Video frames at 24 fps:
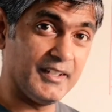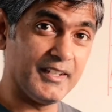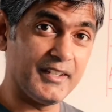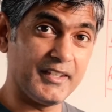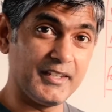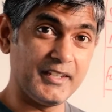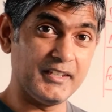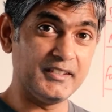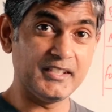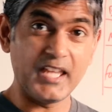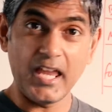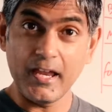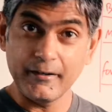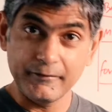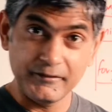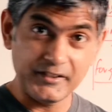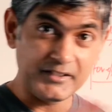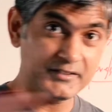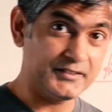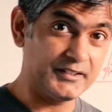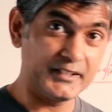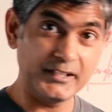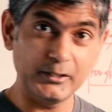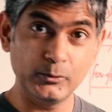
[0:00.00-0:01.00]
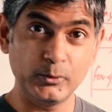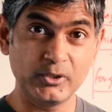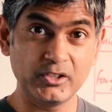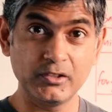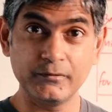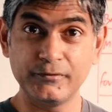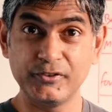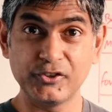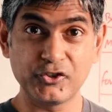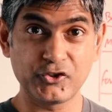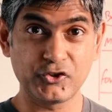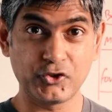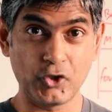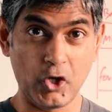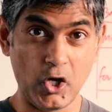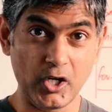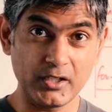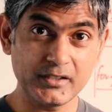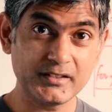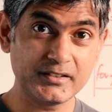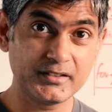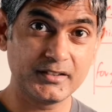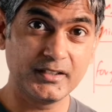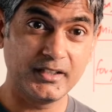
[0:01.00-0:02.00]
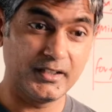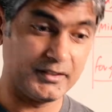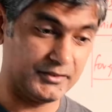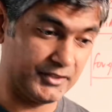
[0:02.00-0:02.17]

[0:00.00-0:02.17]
in every single one of his shots